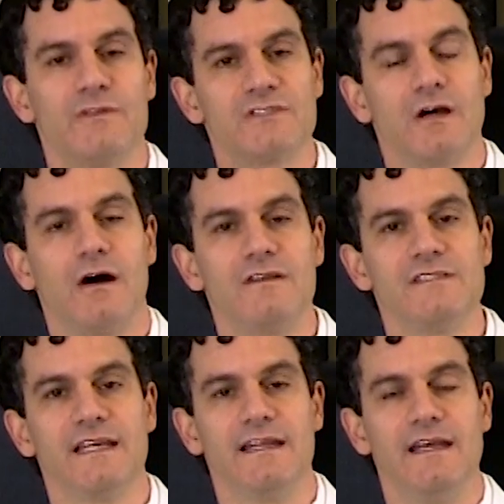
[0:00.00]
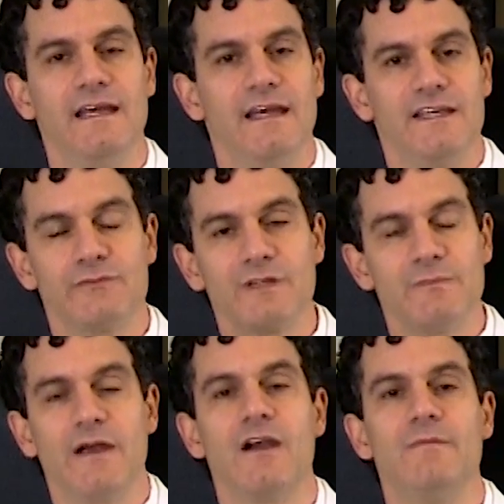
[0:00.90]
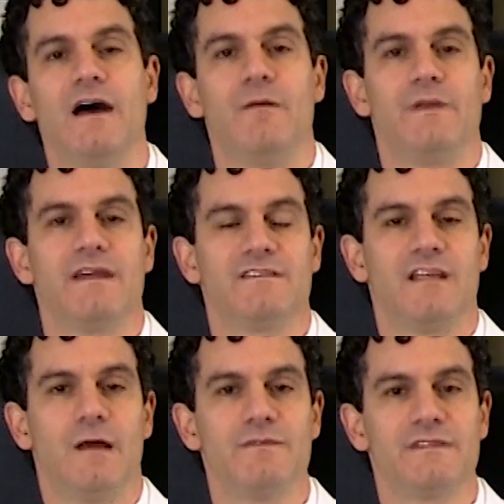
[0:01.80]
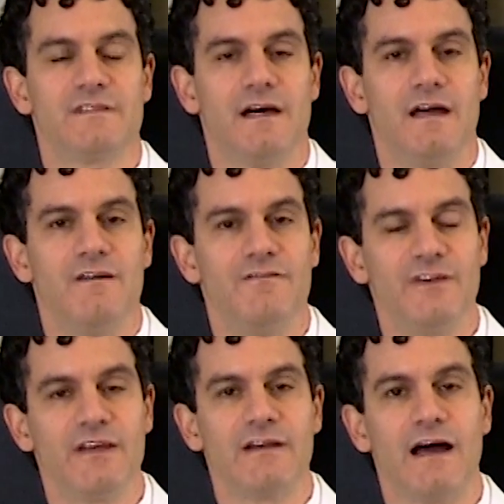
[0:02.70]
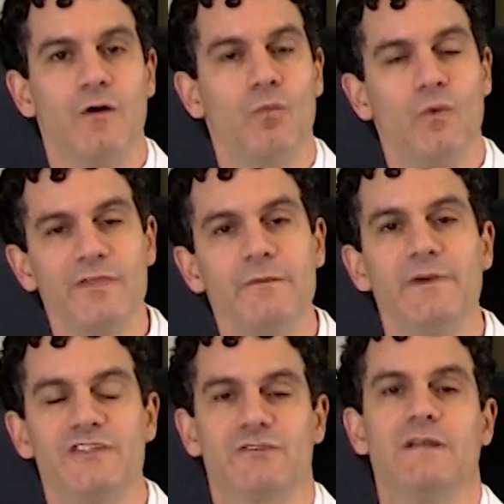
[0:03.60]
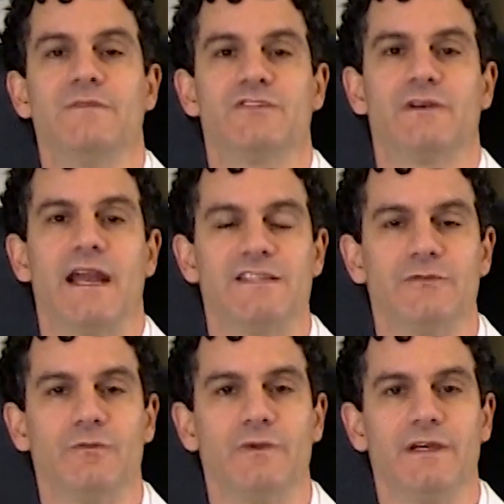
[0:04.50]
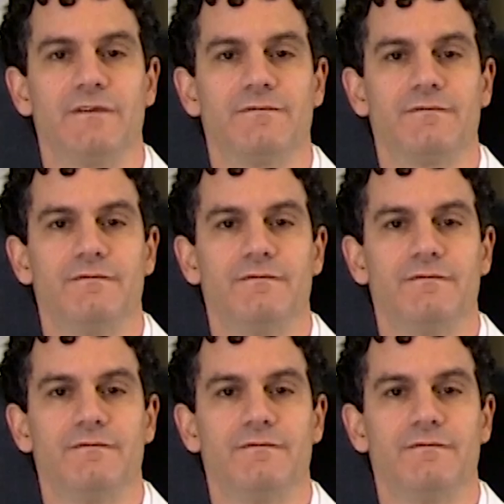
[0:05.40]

what's causing it is really paramount because it helps us figure out what the best treatment strategy will be.